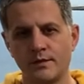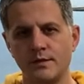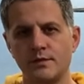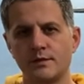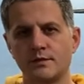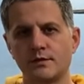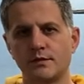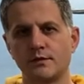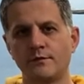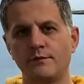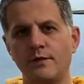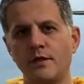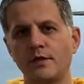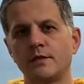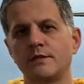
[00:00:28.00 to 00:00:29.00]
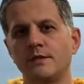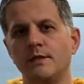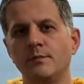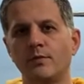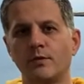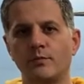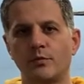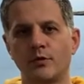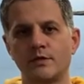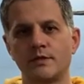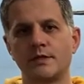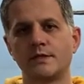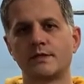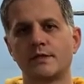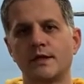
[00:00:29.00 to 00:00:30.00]
is a fairly simple
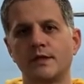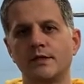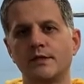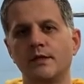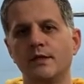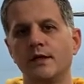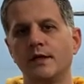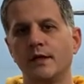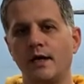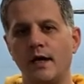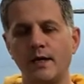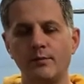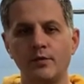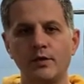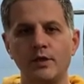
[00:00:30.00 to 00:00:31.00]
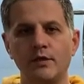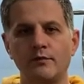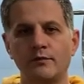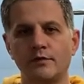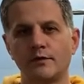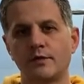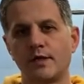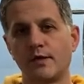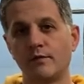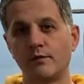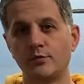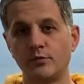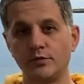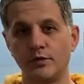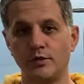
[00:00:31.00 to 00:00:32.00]
process, and I believe,
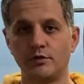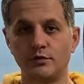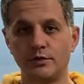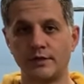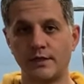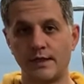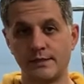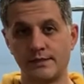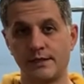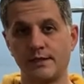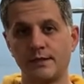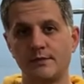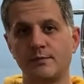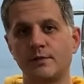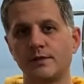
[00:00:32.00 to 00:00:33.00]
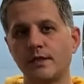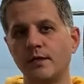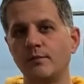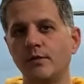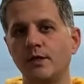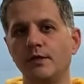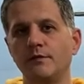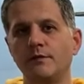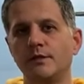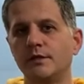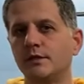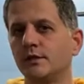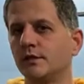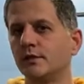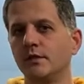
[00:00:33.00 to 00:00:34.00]
haven't put it to the test yet, but I believe
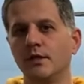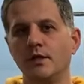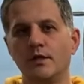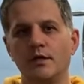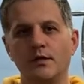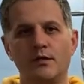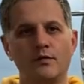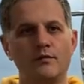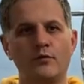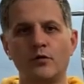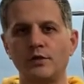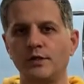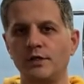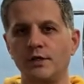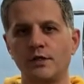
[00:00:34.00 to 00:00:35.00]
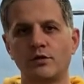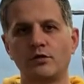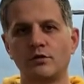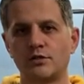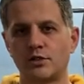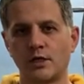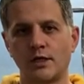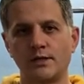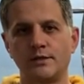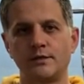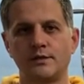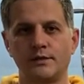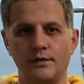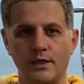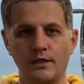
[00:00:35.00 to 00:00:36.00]
that a 14-year-old
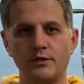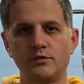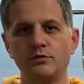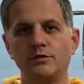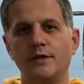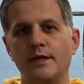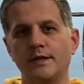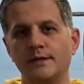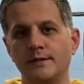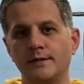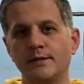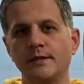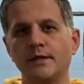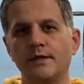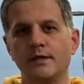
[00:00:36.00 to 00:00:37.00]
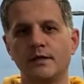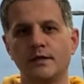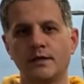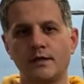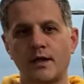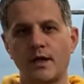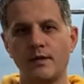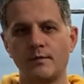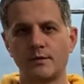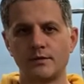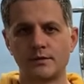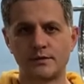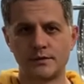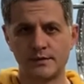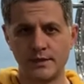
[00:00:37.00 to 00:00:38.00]
child can do that.
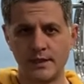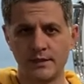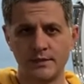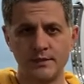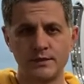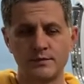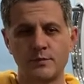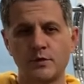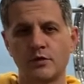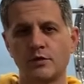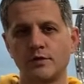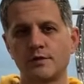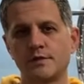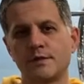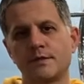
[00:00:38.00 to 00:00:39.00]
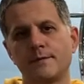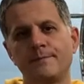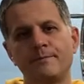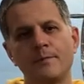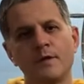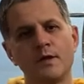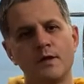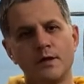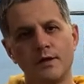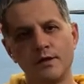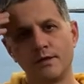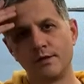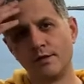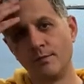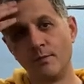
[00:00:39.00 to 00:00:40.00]
I'm saying this because
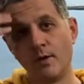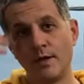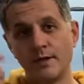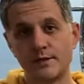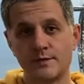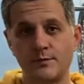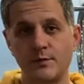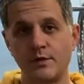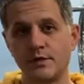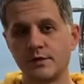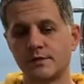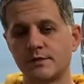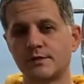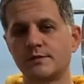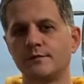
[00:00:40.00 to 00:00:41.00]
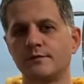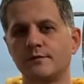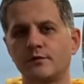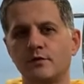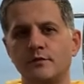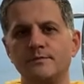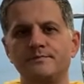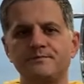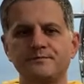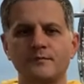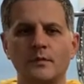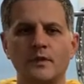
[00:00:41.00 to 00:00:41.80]
in my experience from